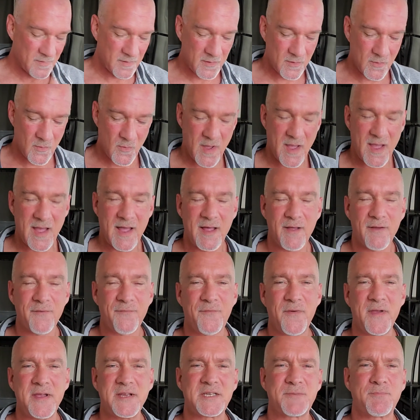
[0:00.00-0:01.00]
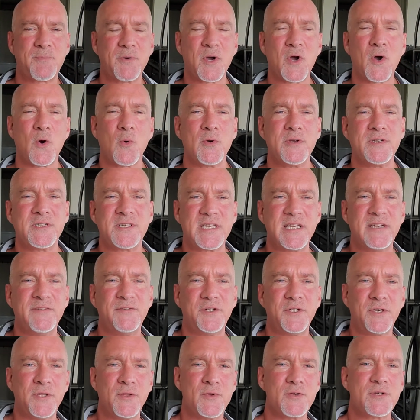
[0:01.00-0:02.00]
well, Facebook always
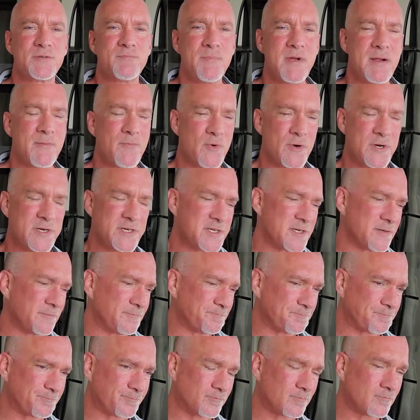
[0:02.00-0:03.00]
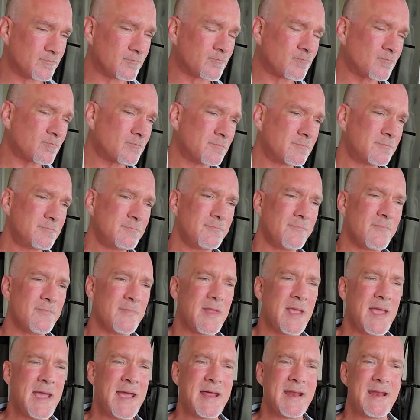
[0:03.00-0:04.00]
gives you those memories.
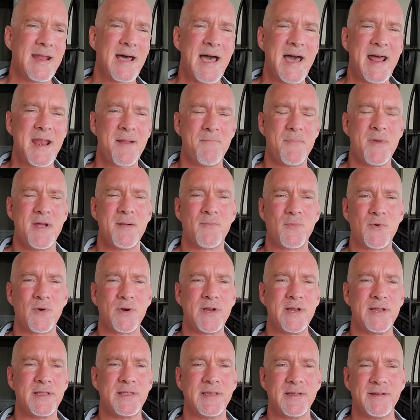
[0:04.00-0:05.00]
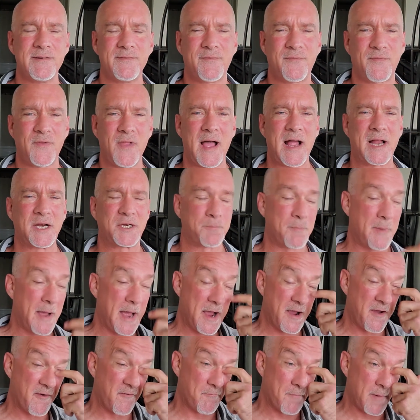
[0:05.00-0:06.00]
And I had a memory that flashed
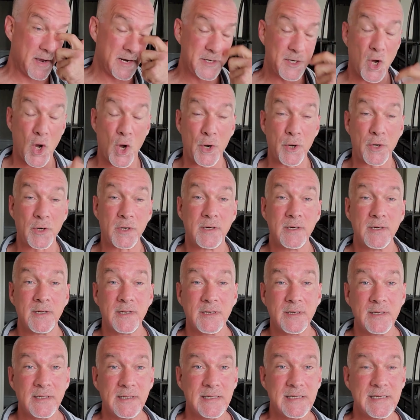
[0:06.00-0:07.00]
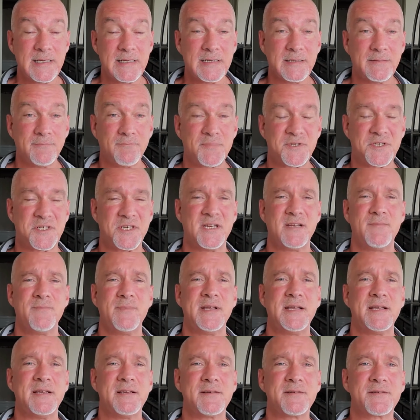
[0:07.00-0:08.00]
back of my daughter sending
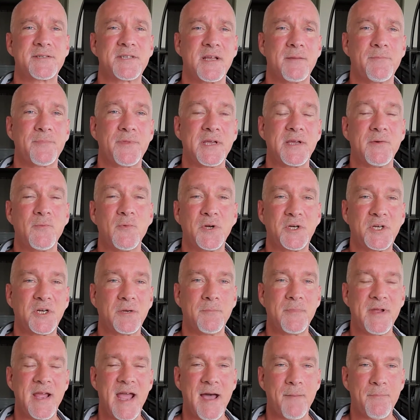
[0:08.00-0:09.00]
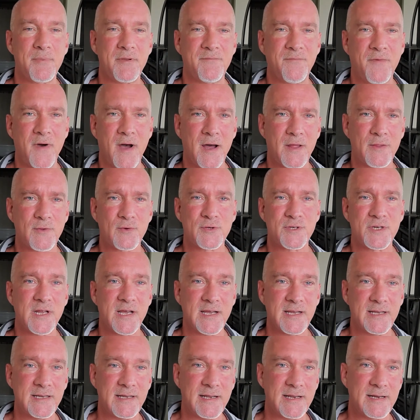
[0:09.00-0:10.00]
me something wishing me Happy Father's
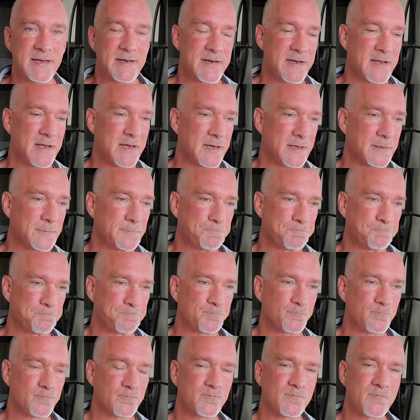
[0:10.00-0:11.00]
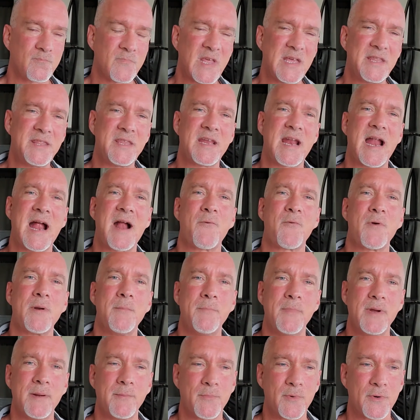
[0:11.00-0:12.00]
Day. And then I
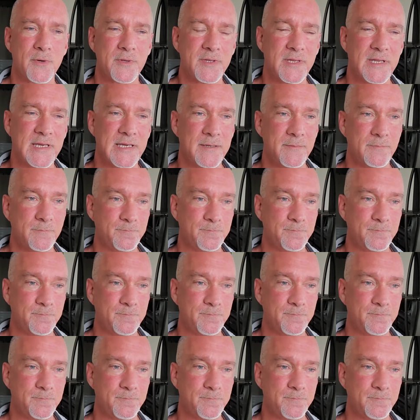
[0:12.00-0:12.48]
remembered that